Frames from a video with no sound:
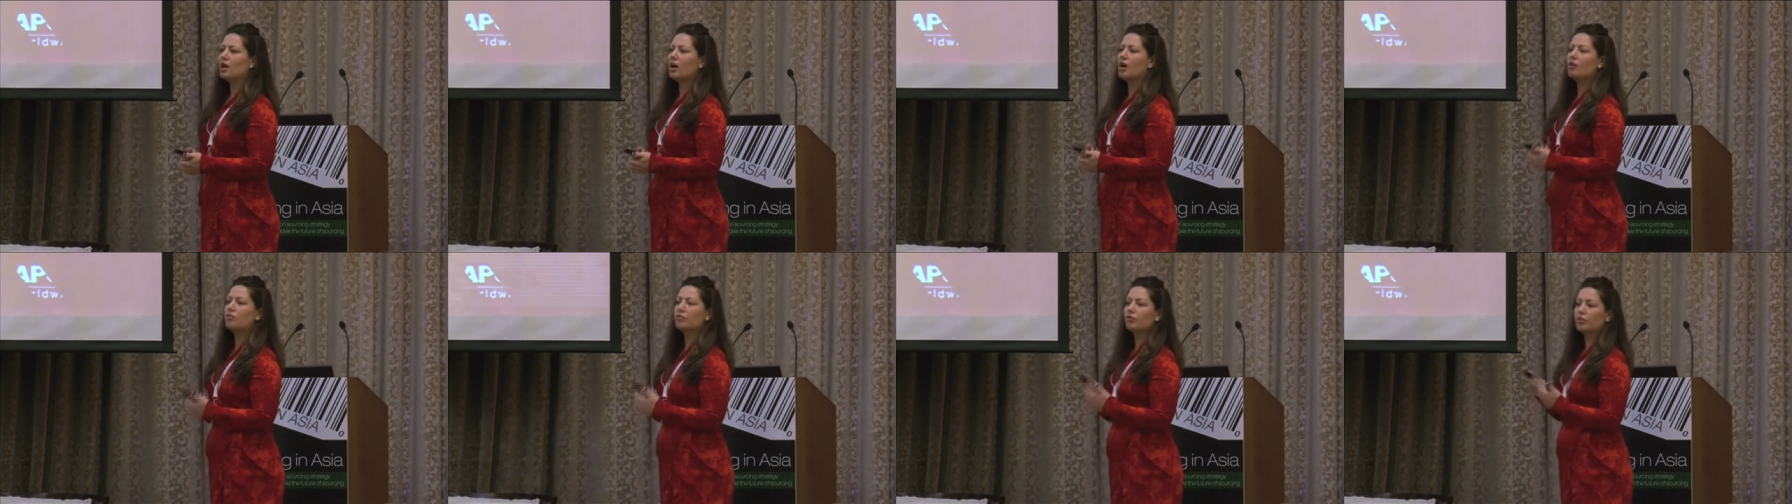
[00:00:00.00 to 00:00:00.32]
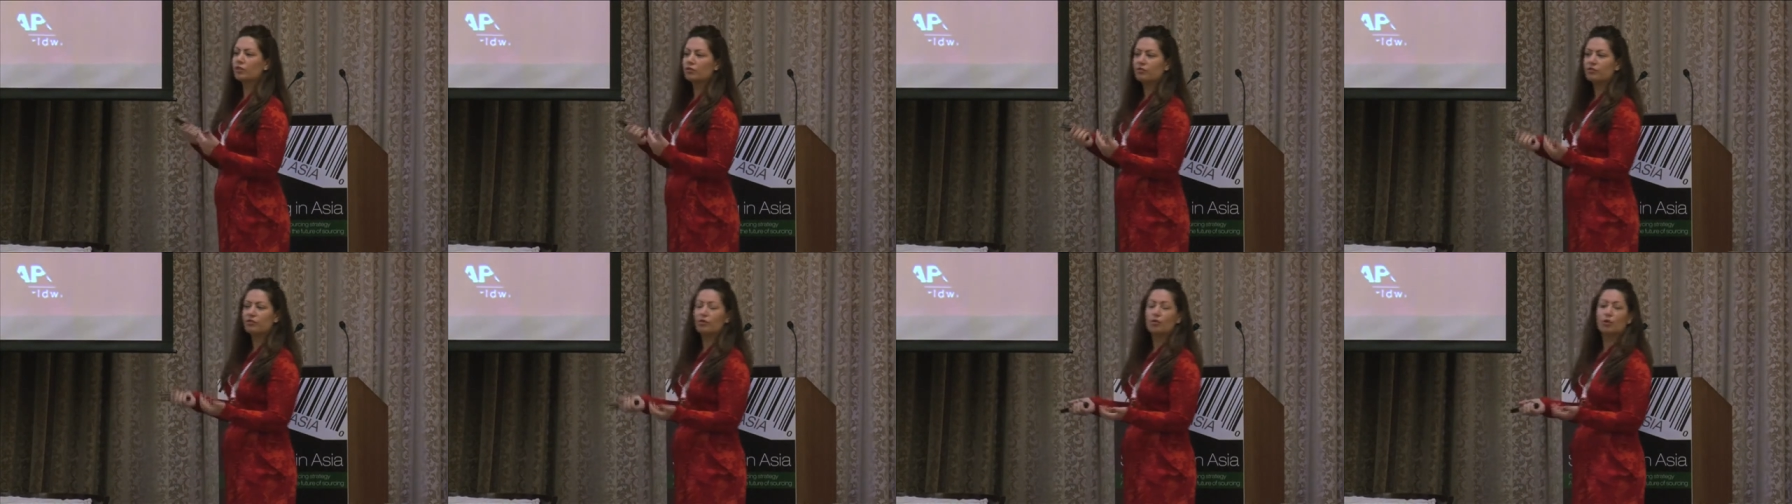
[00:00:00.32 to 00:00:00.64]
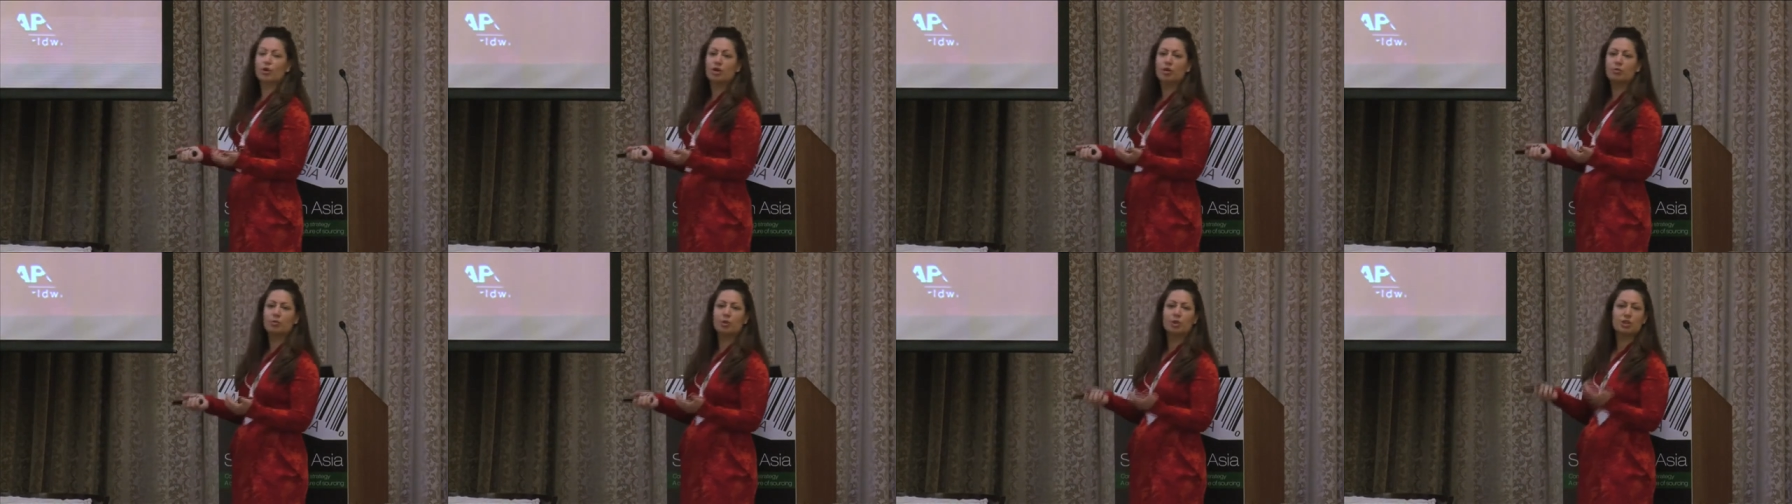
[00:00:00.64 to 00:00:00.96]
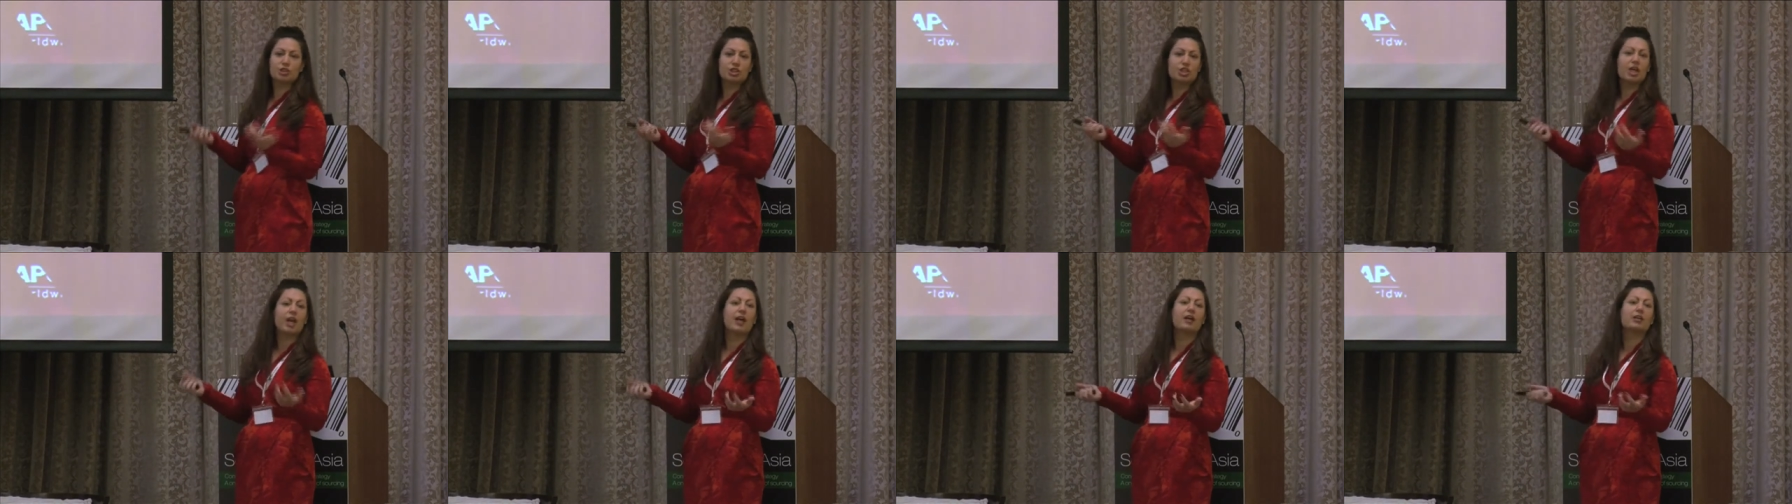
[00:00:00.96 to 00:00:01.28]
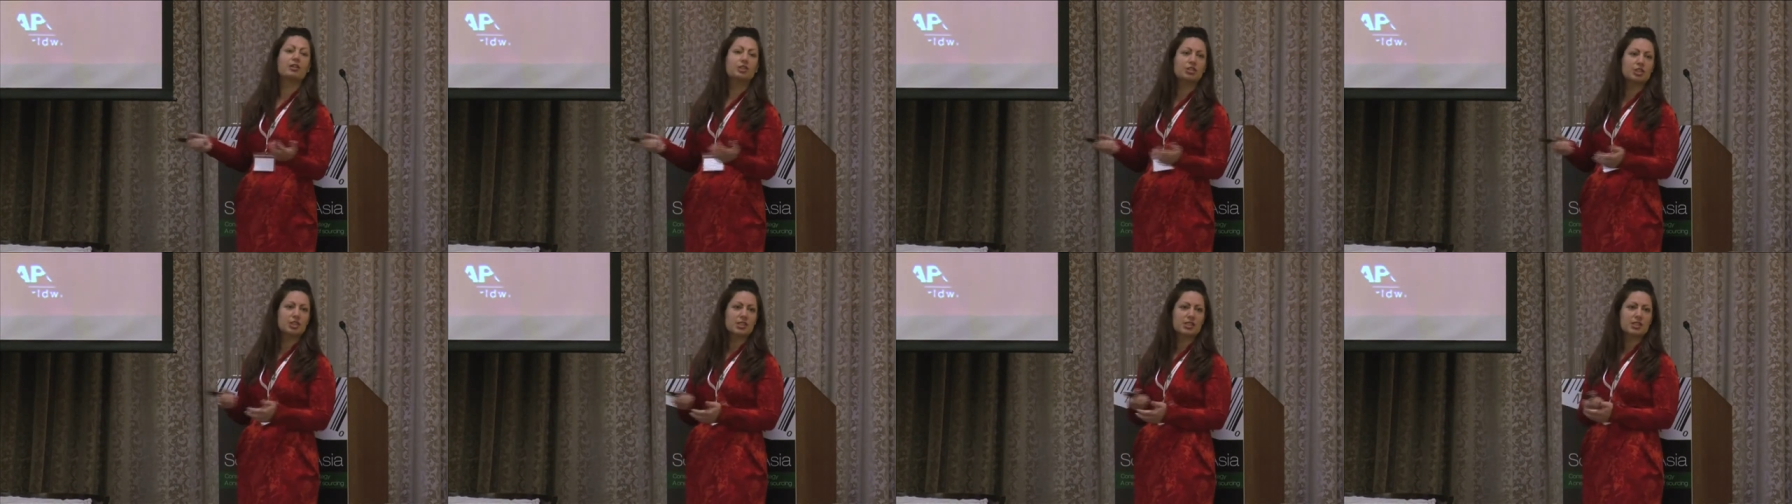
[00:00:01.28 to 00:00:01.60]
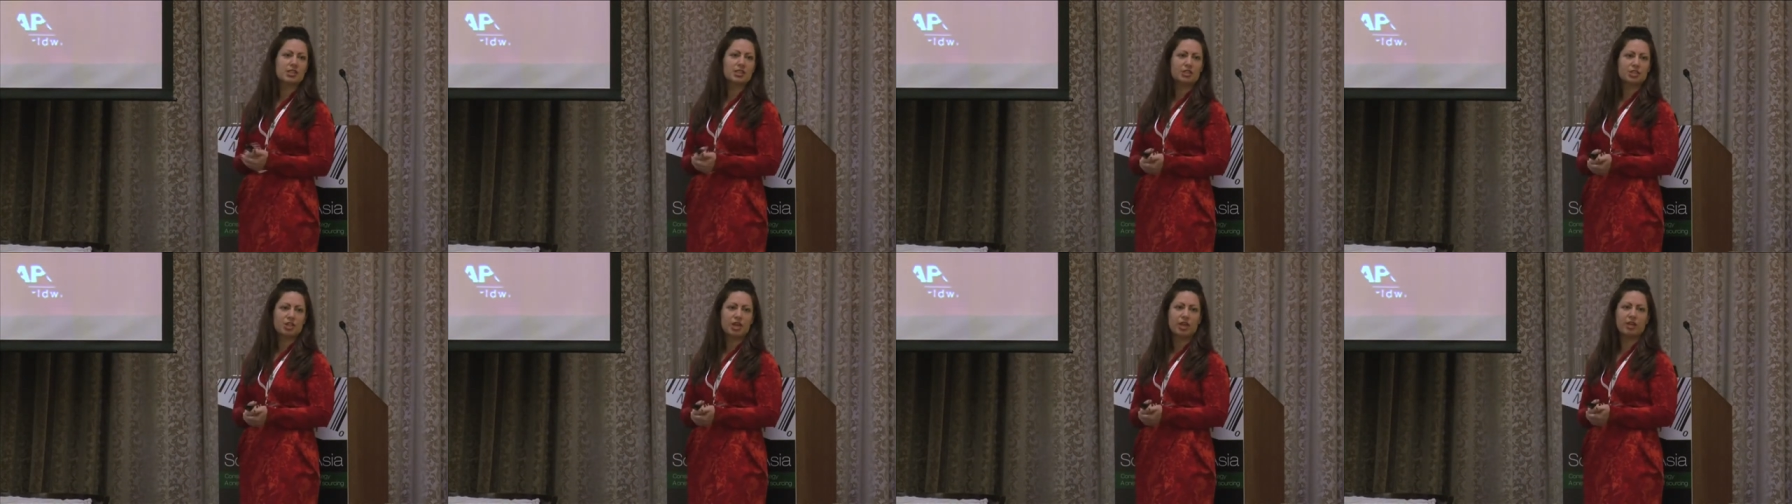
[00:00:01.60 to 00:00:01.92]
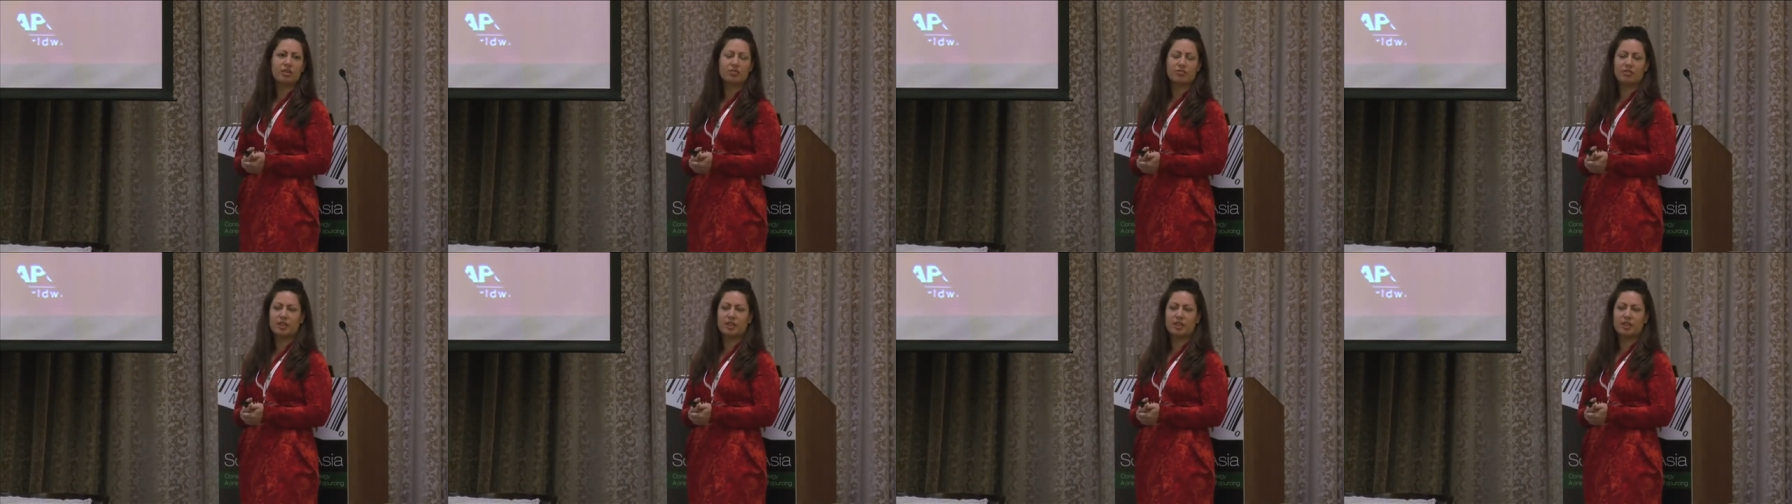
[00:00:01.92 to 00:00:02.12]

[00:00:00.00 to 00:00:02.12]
of reform or challenges that China